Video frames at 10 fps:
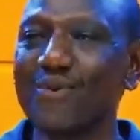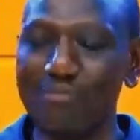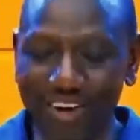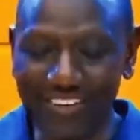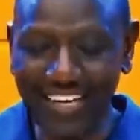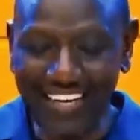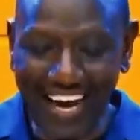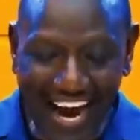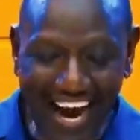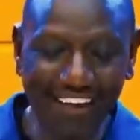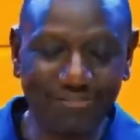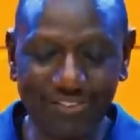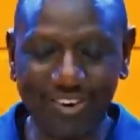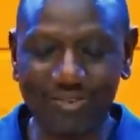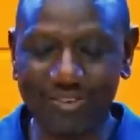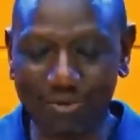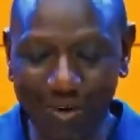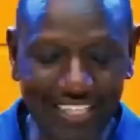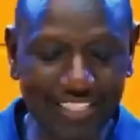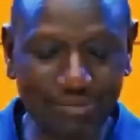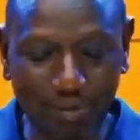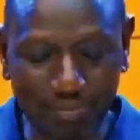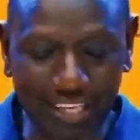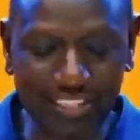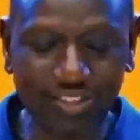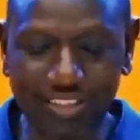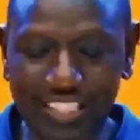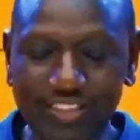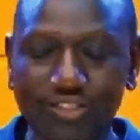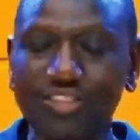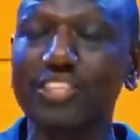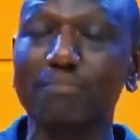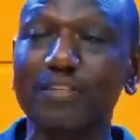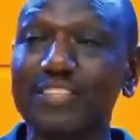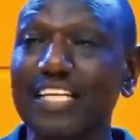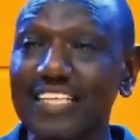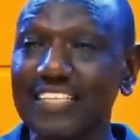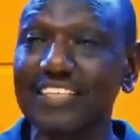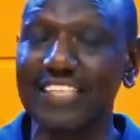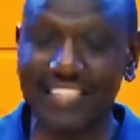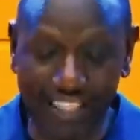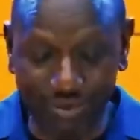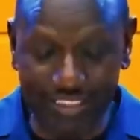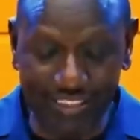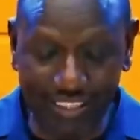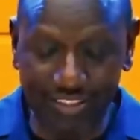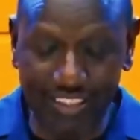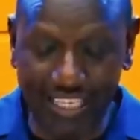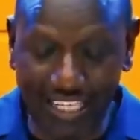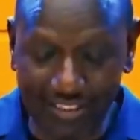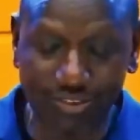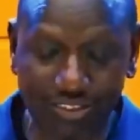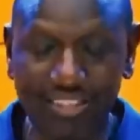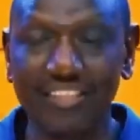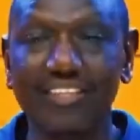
more than half of the world's population is not represented in the U N Security Council.